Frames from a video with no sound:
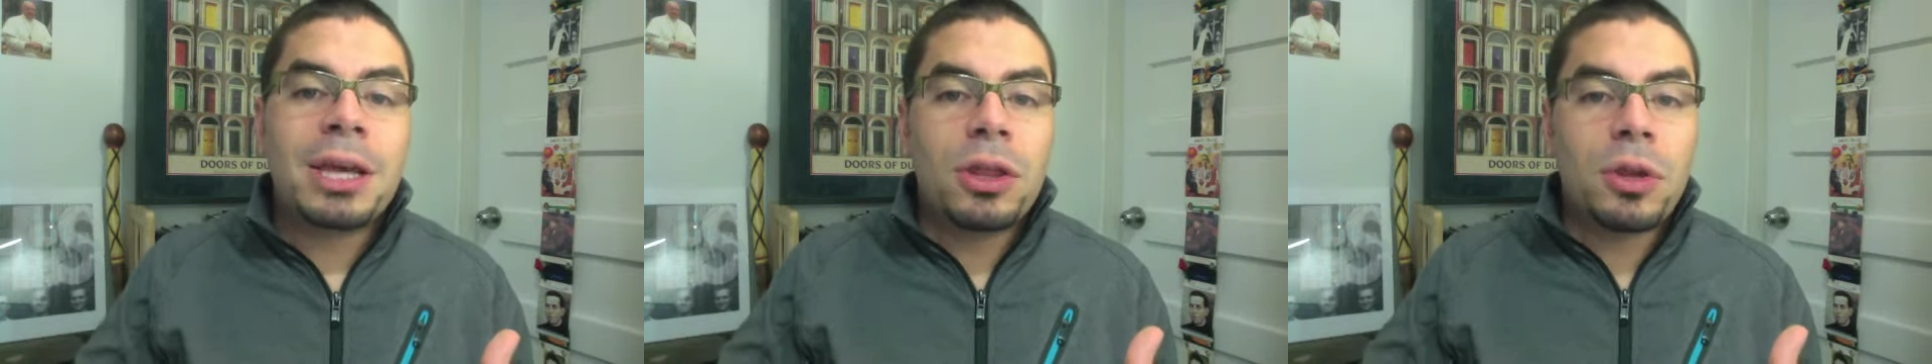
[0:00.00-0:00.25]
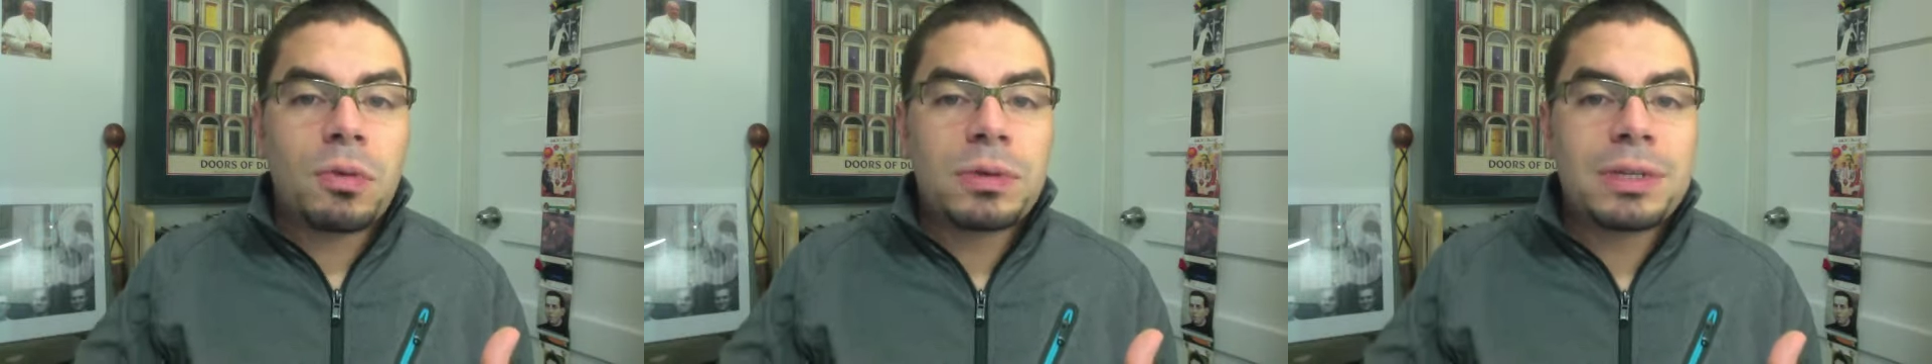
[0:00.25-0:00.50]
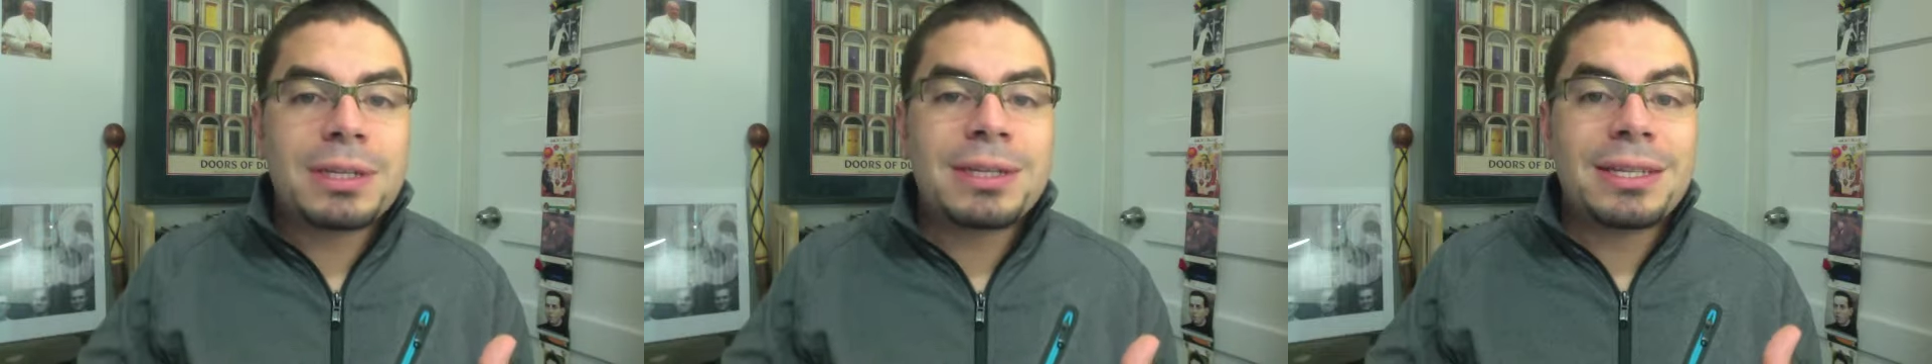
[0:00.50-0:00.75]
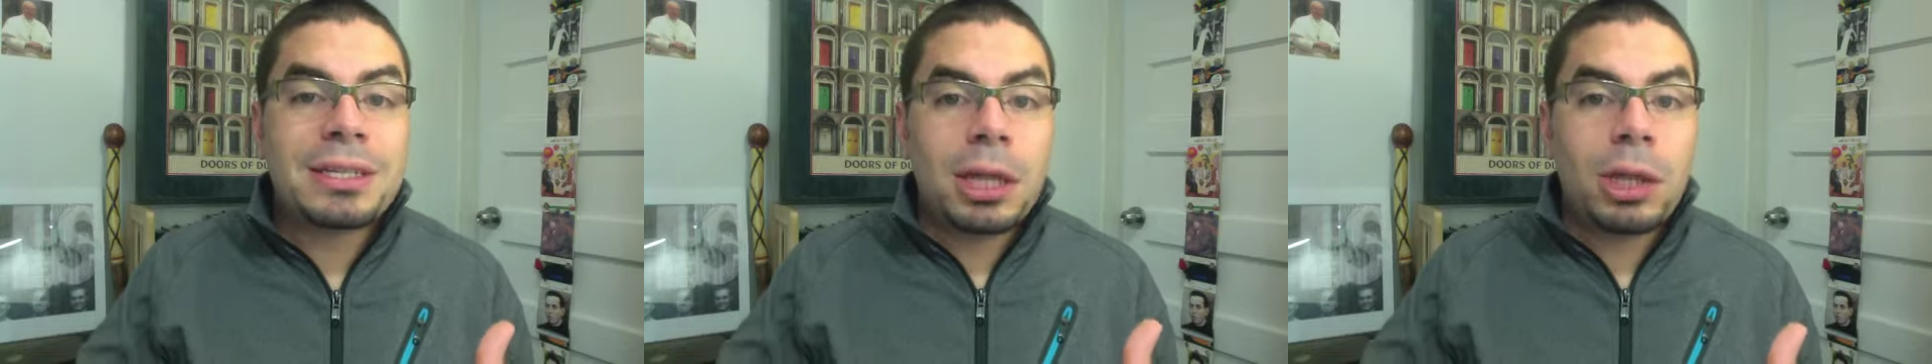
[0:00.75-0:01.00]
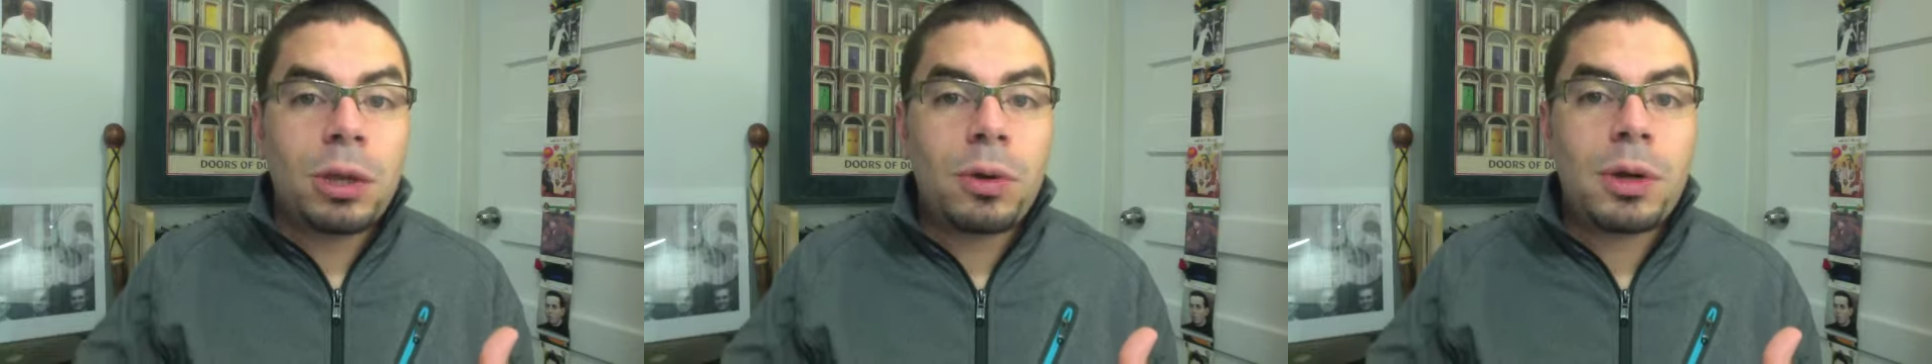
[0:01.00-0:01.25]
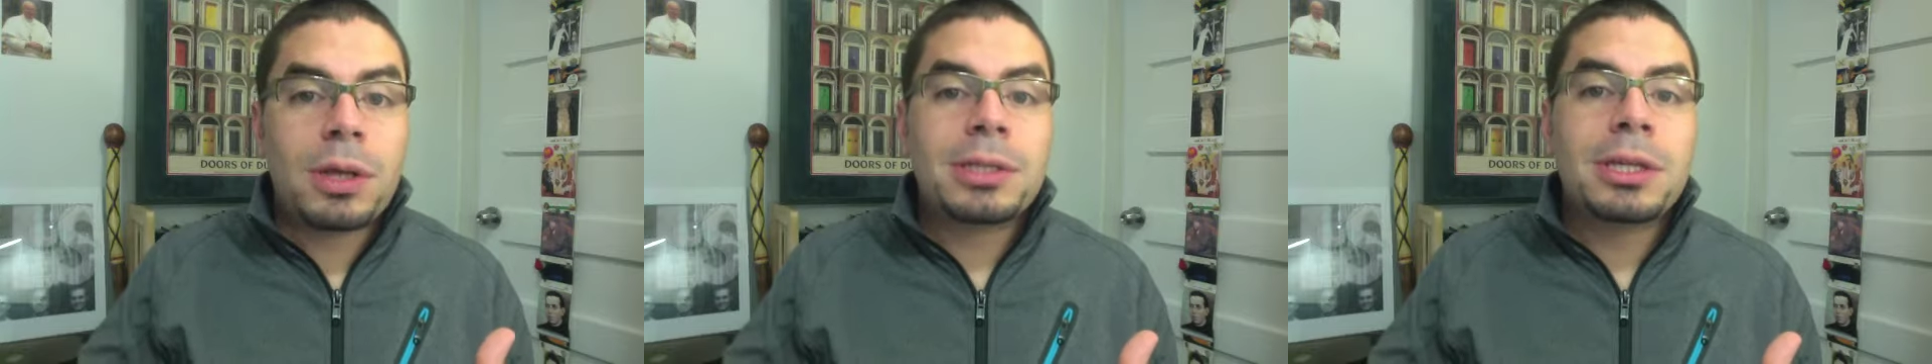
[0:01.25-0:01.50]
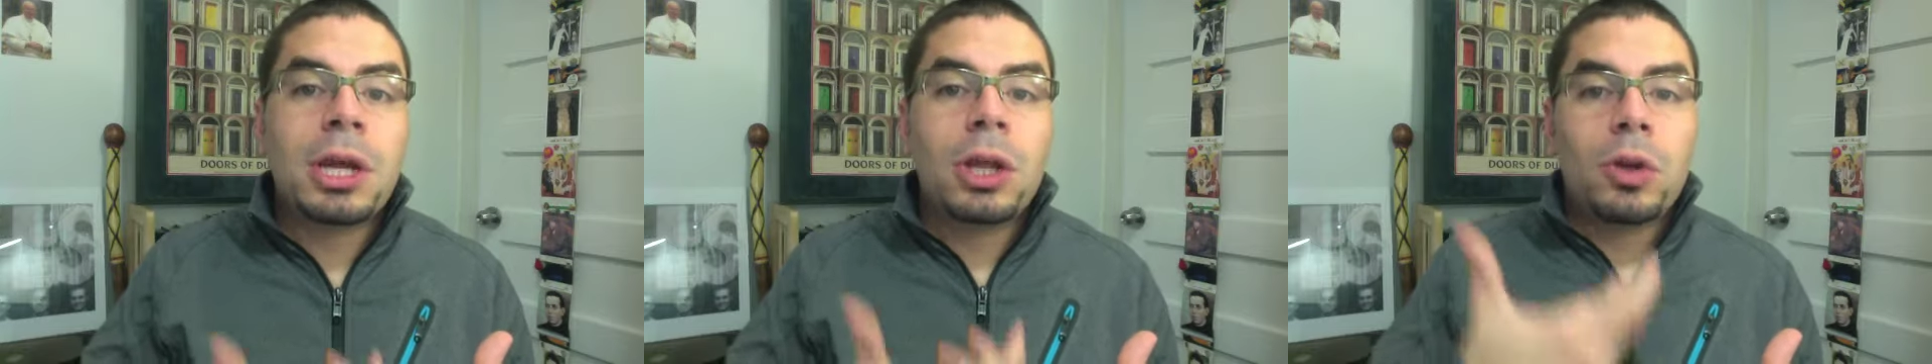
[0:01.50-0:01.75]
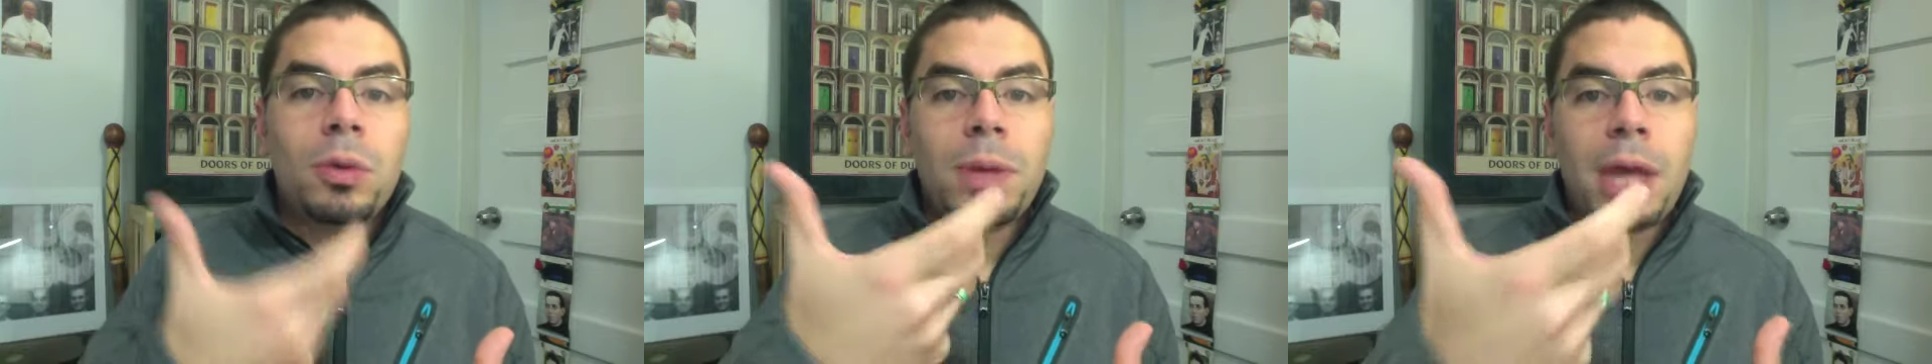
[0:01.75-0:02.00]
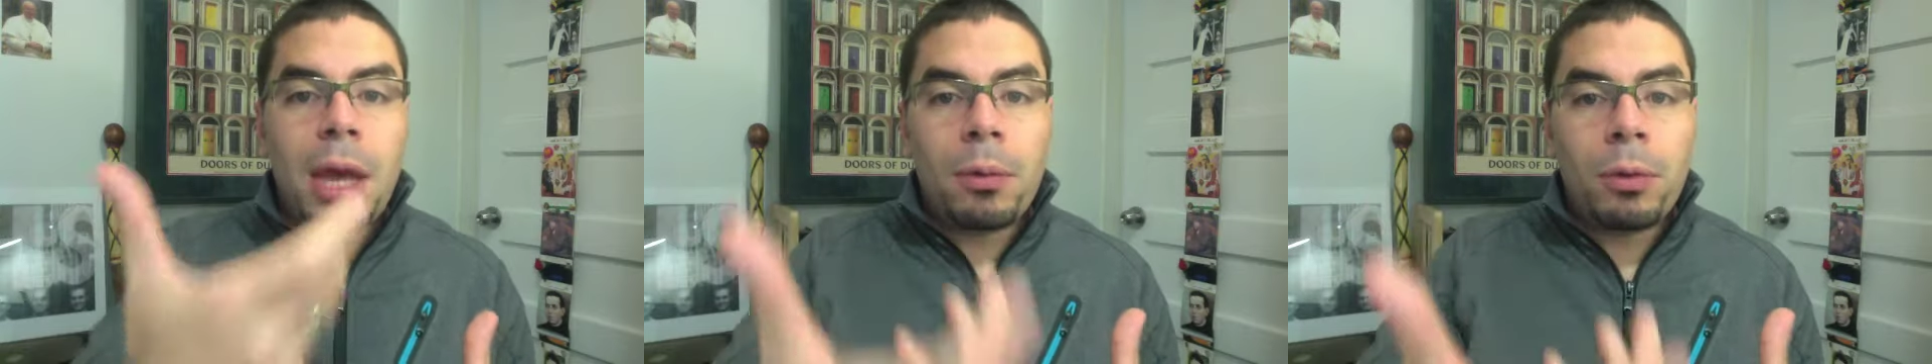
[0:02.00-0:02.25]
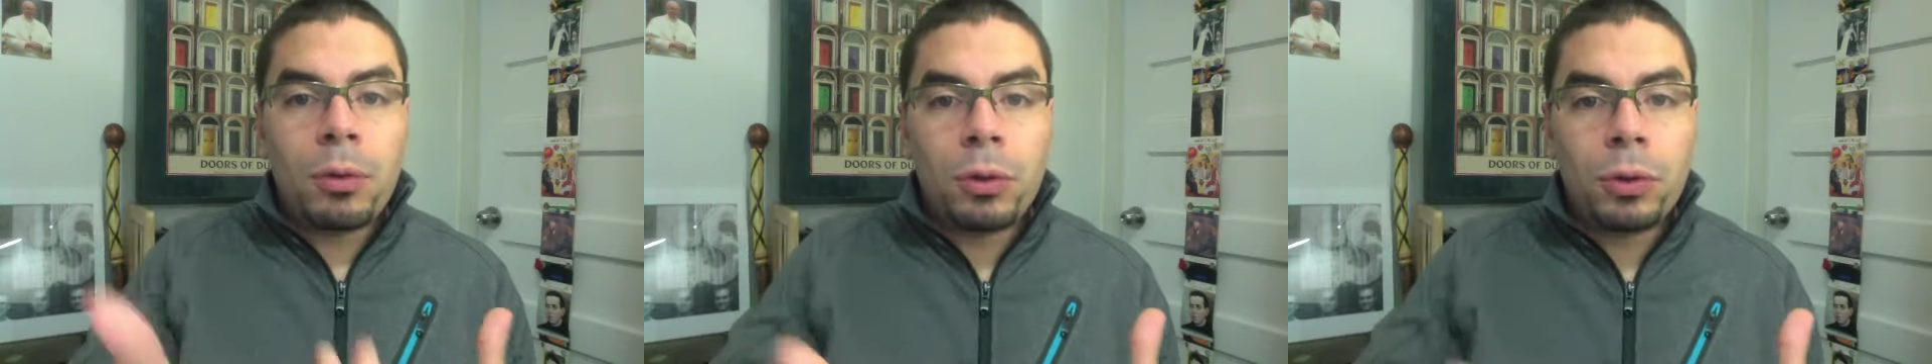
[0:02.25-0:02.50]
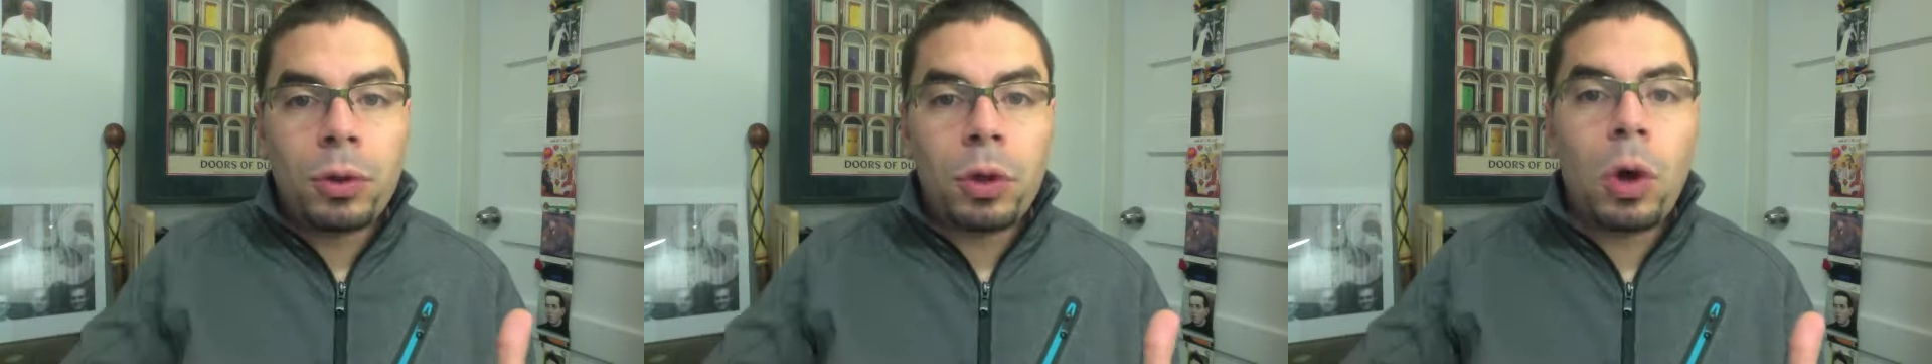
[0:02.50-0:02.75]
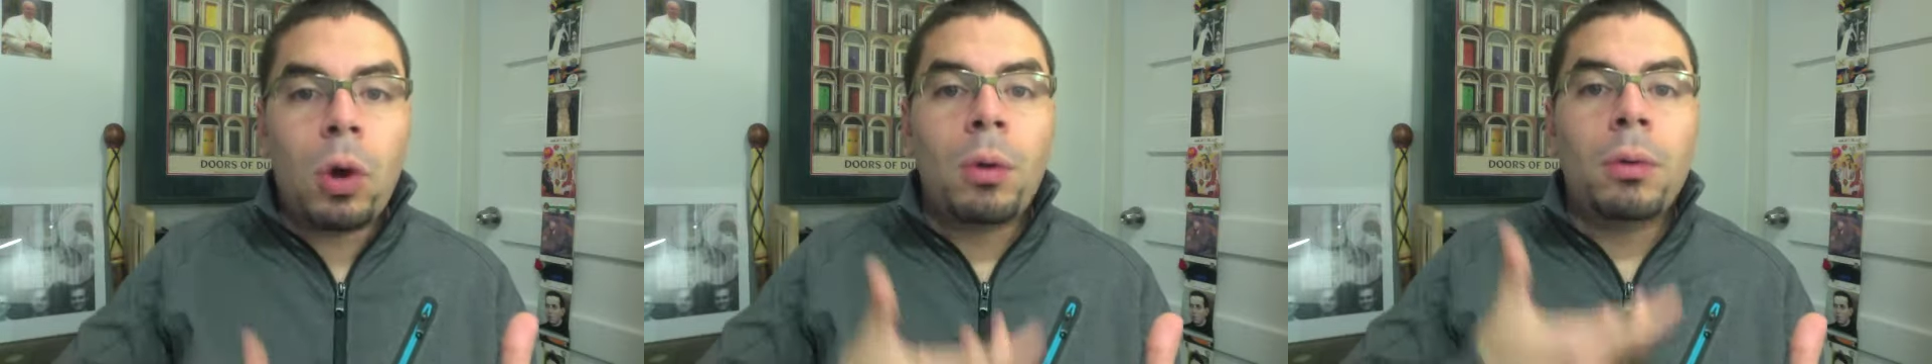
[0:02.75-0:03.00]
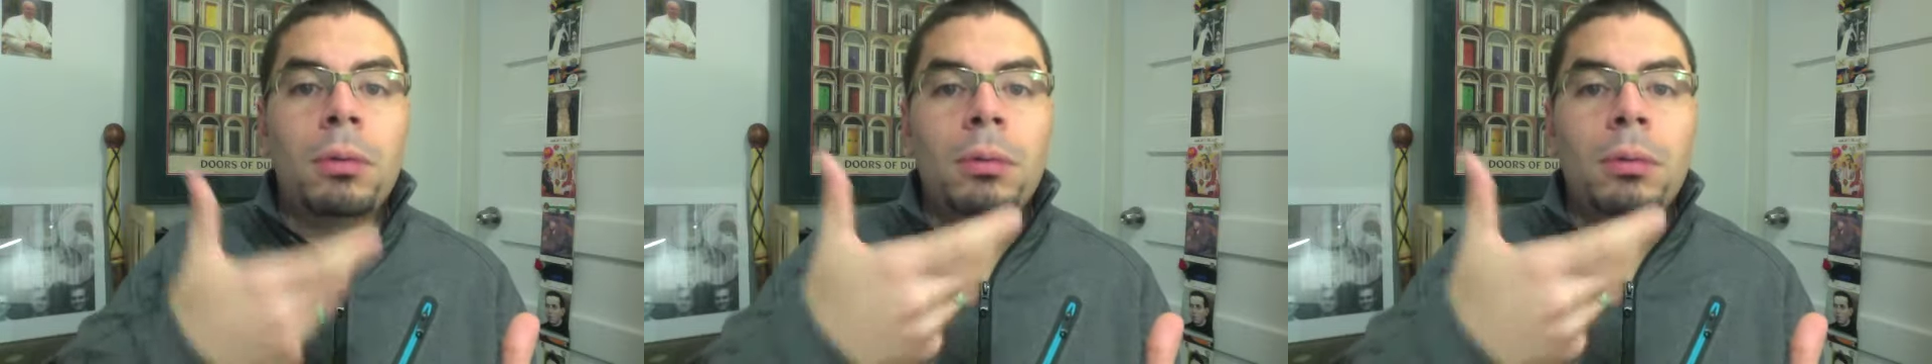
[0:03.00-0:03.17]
the resistance, the endurance to be able to go